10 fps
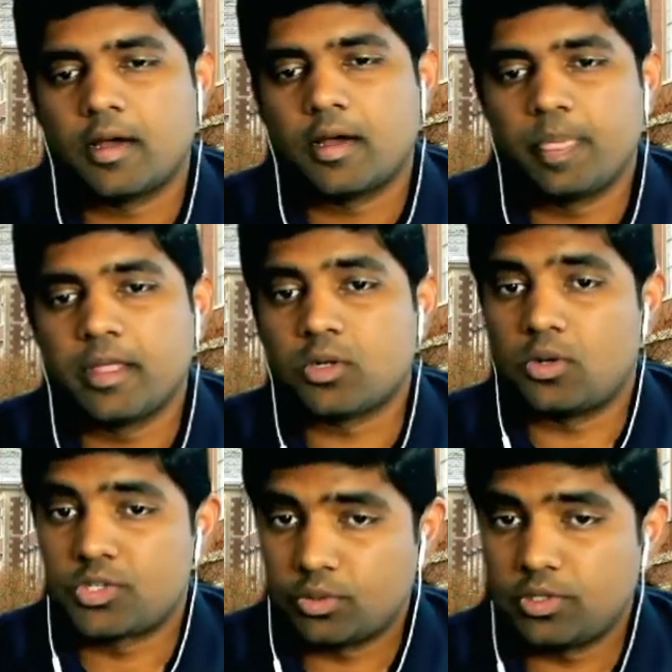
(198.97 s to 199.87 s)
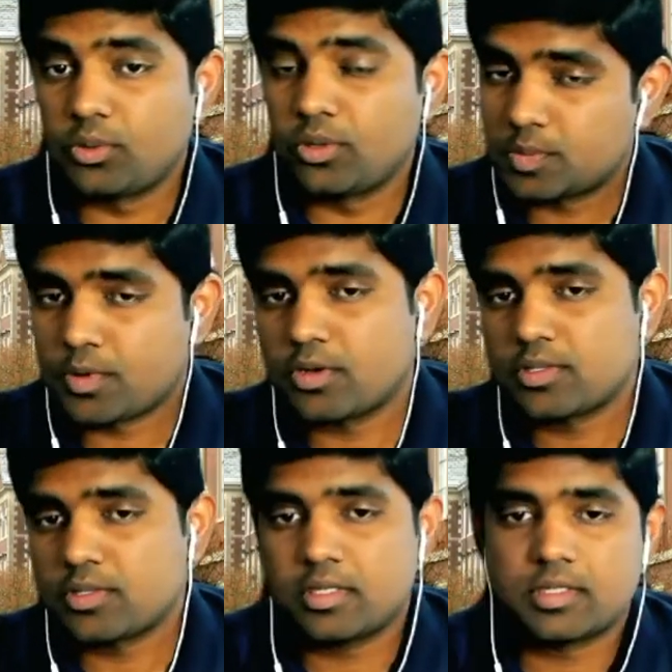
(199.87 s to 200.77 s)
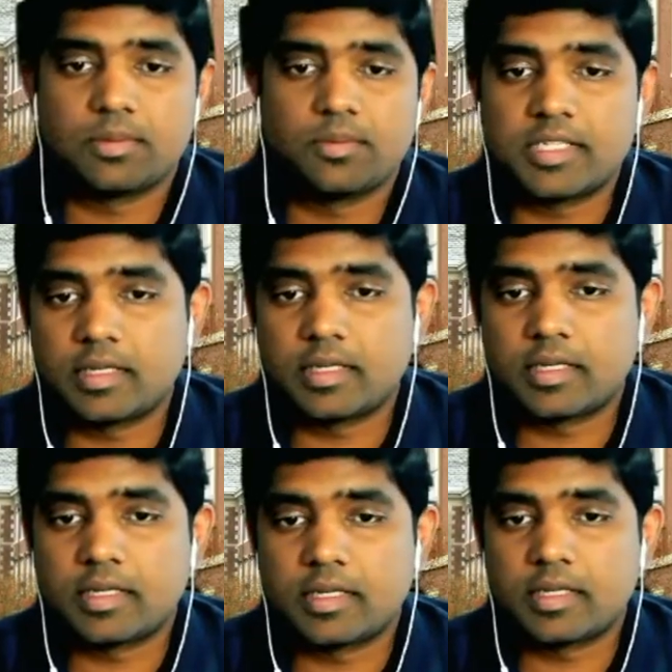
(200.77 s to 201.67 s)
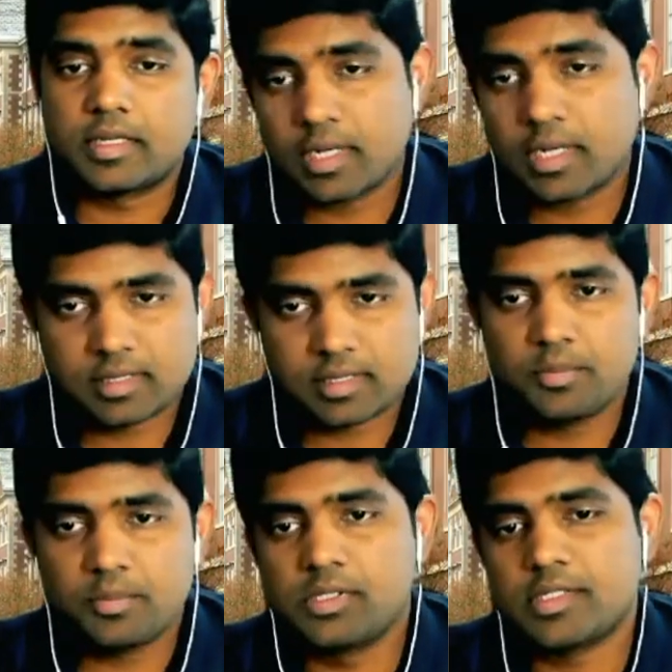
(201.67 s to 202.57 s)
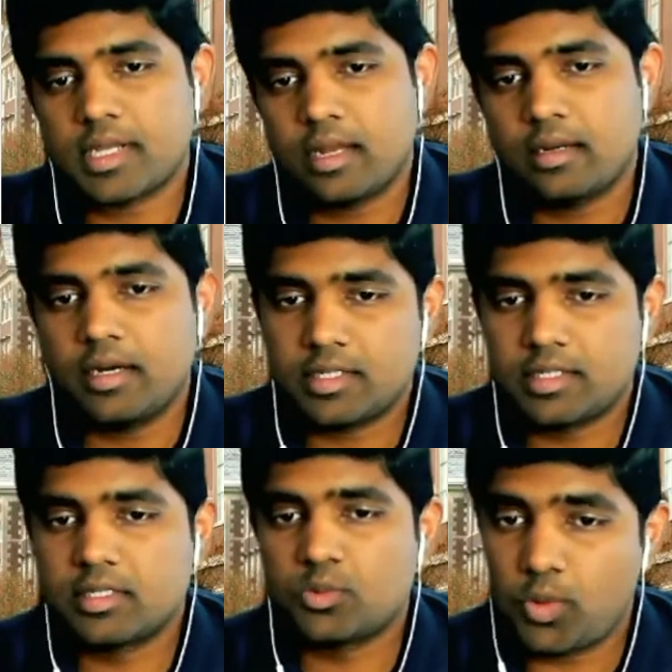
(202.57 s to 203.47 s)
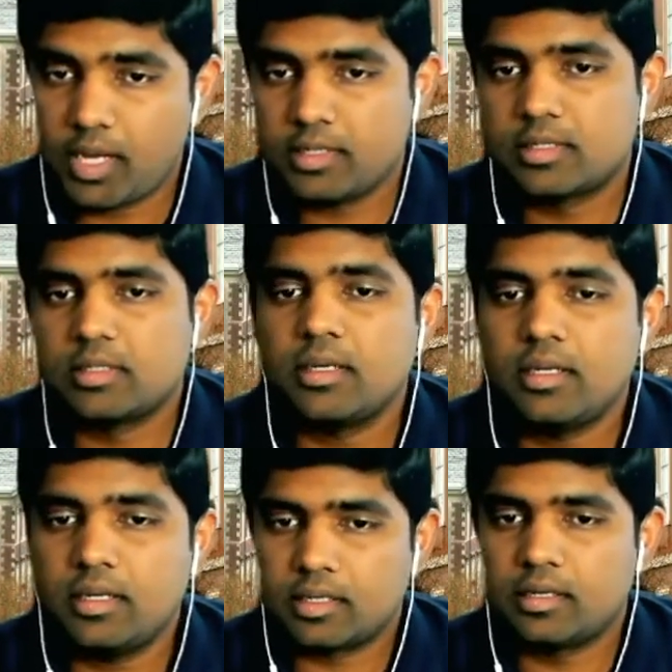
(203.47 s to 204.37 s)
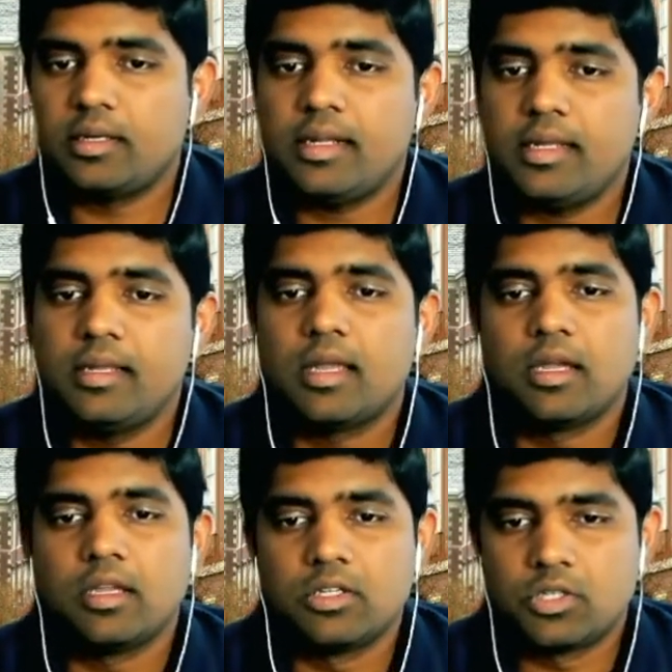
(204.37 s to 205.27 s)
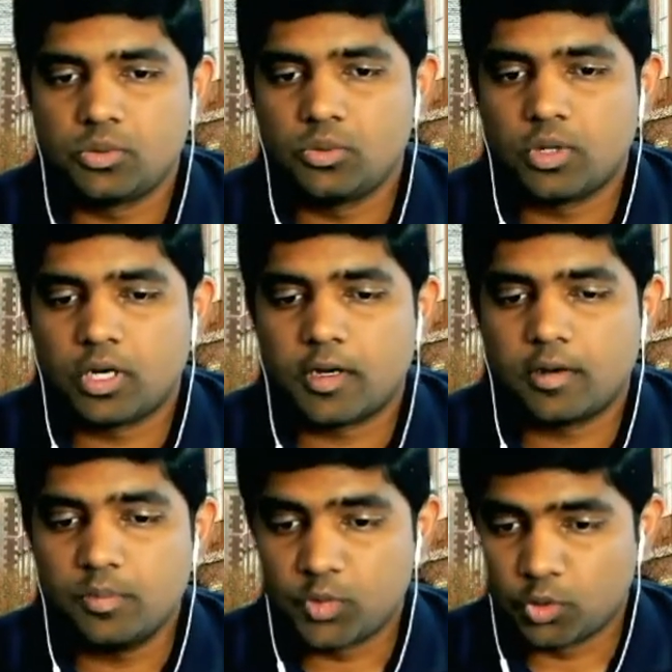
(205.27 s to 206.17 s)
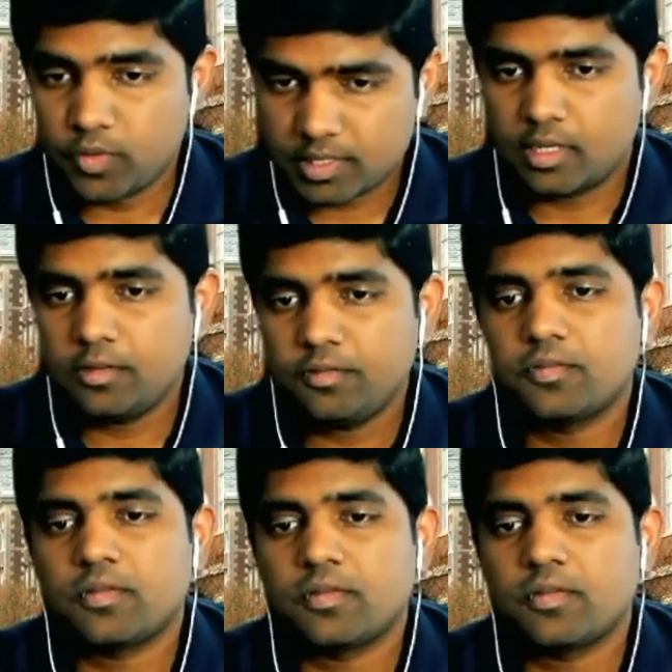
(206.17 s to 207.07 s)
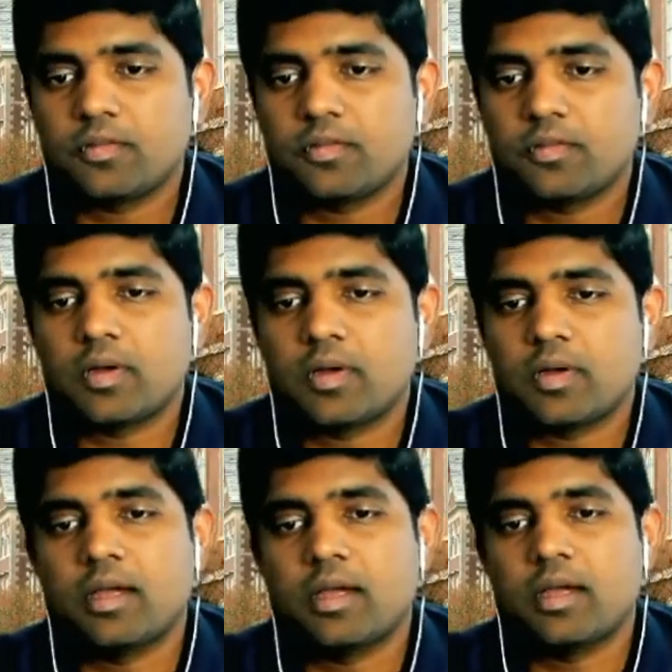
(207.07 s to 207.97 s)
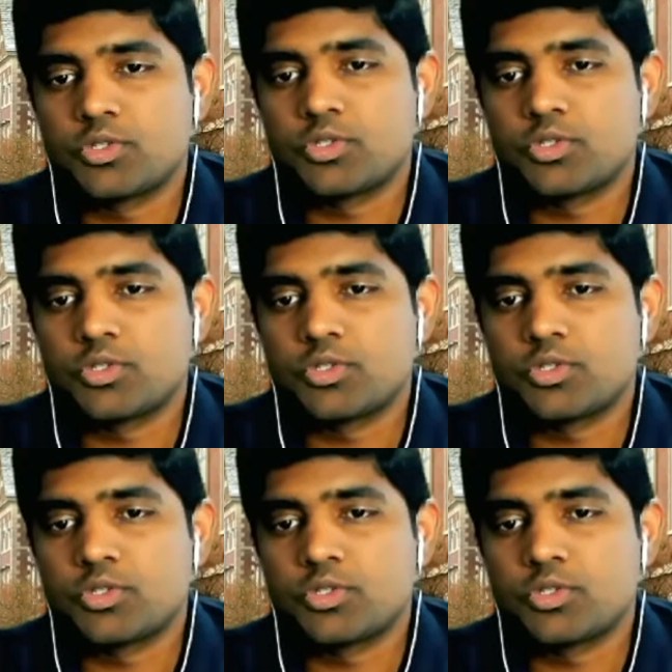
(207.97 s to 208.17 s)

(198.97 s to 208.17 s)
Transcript: It also, during this process, basically it looks at examples and adjusts its weight internally to improve itself, and also like